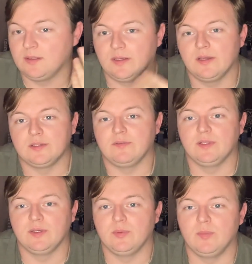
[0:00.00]
gosh, I feel
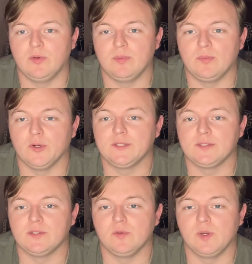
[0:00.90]
like we've both been working
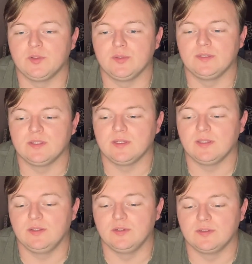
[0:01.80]
so much
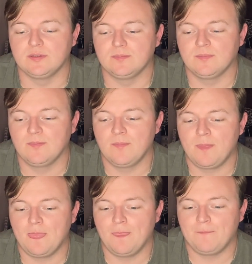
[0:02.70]
recently. Just
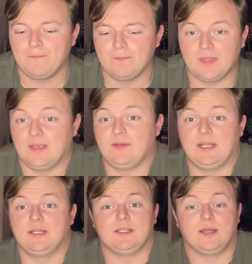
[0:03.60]
haven't had
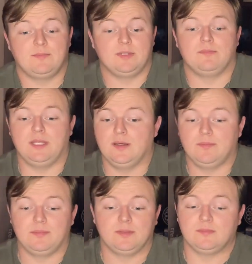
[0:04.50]
a time to meet
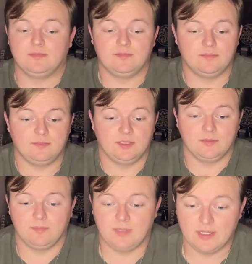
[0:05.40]
up and, you know,
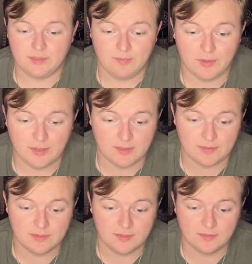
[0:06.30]
catch up on
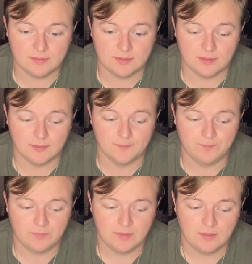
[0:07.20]
things. So,
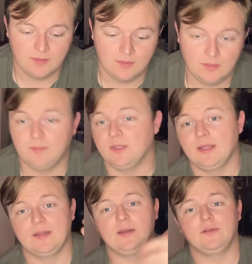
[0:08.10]
but
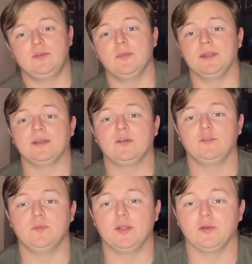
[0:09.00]
how have you been? How have you
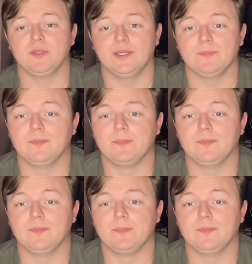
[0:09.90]
been holding up?